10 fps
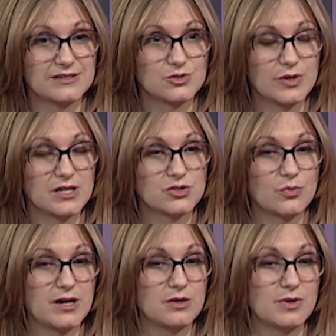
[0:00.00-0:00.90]
in
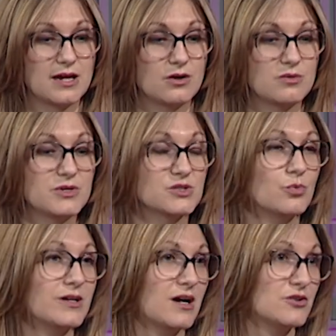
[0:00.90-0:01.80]
2020, we had almost
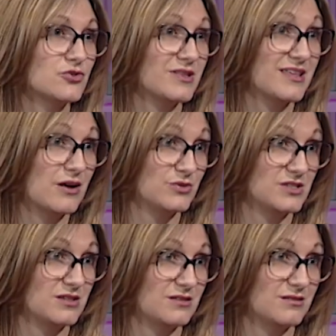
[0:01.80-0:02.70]

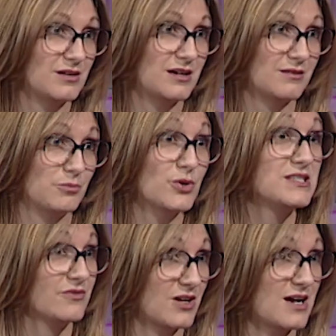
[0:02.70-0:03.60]
100,000 uh,
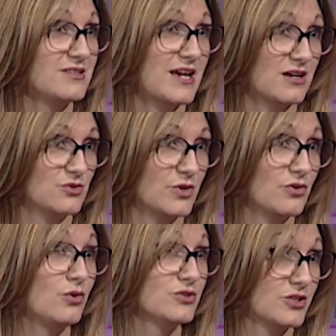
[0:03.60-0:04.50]
points of contact
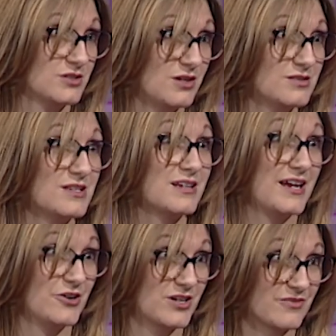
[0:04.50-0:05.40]
with older wow. adults
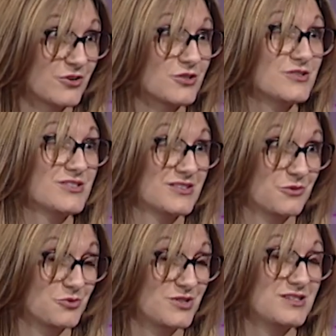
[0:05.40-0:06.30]
and caregivers
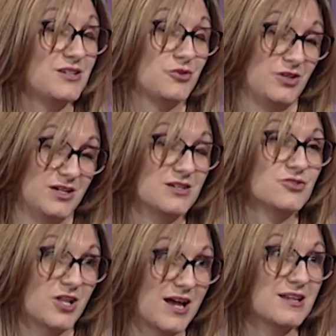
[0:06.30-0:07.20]
through the senior
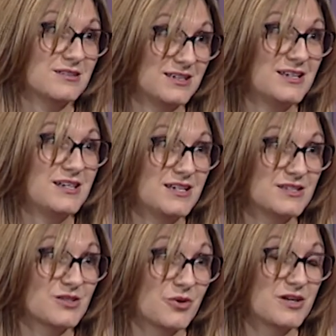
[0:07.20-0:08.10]
linkage line.
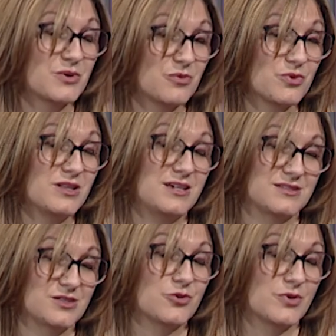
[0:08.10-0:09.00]
Wow. So it, it really
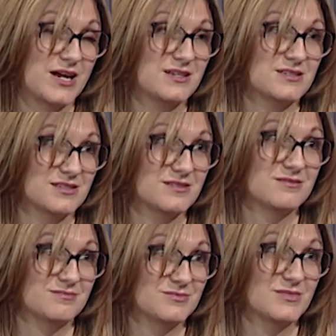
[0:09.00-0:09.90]
is a great.
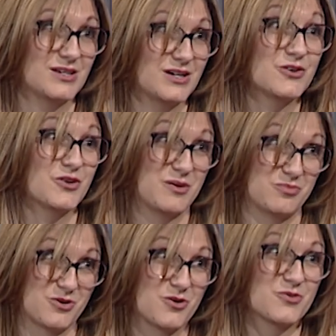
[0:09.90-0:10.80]
That's really
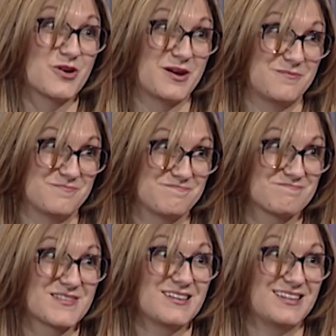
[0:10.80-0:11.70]
good program. community
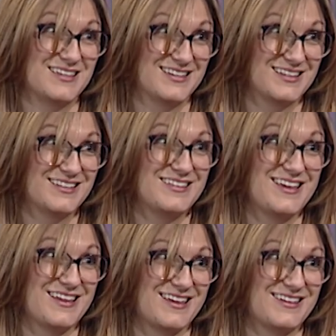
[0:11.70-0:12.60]
service, and then yeah,
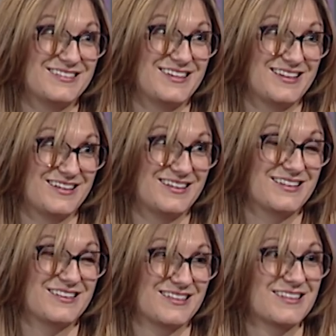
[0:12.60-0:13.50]
yeah. So and
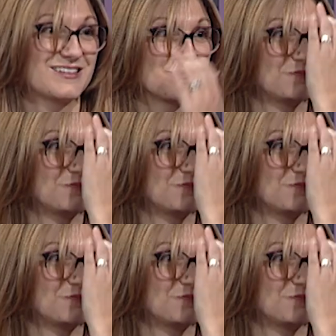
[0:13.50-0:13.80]
then I had